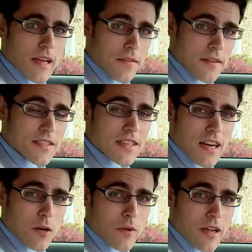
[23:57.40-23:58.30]
In this
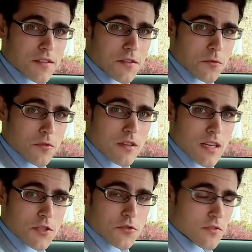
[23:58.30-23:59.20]
car we got the dual
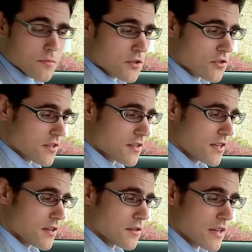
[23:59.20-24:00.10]
clutch transmission in
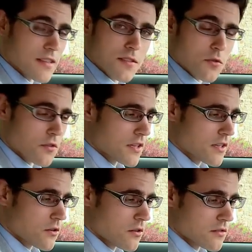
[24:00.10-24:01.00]
here, the S-Tronic
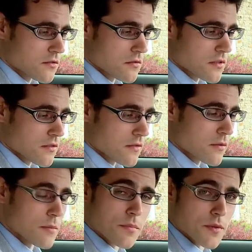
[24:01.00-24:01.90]
also with a
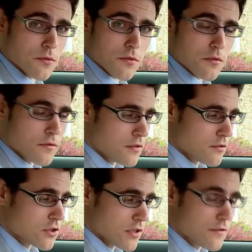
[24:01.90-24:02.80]
very beautiful
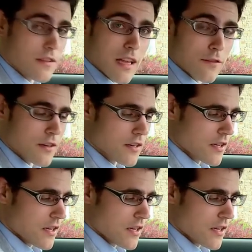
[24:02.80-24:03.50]
shift lever